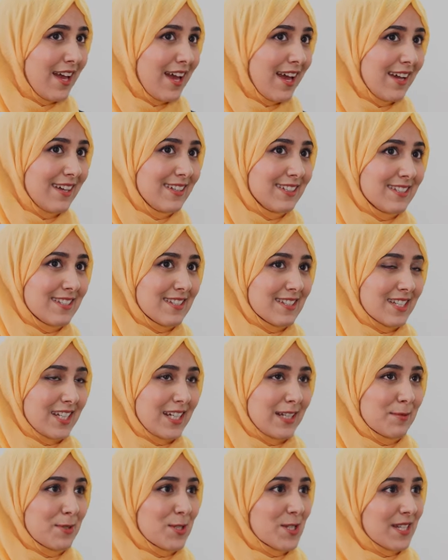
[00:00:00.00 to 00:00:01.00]
And
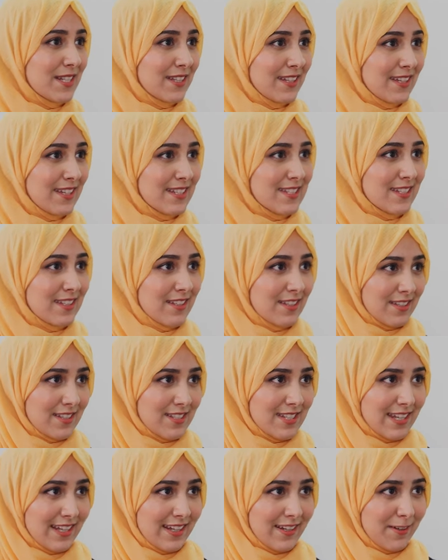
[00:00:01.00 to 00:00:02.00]
I'm usually there to
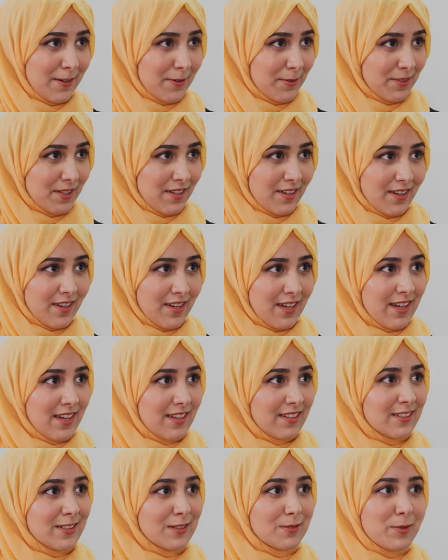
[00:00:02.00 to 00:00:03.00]
take care of their
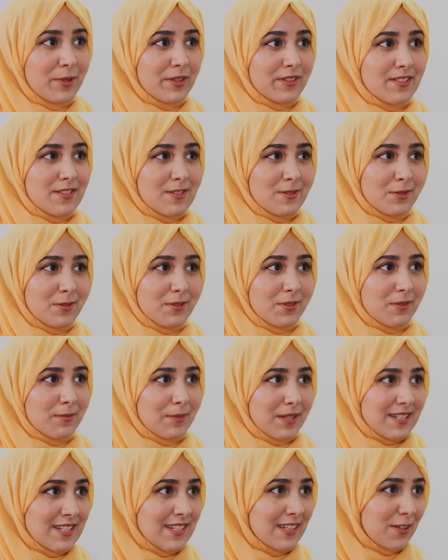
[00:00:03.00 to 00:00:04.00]
little ones or
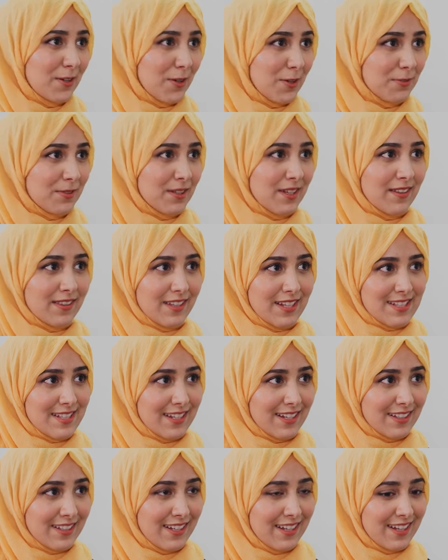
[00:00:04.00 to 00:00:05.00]
make tea and coffee and things
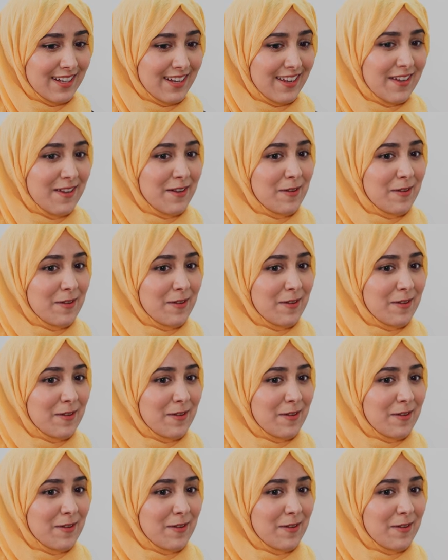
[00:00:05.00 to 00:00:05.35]
like that.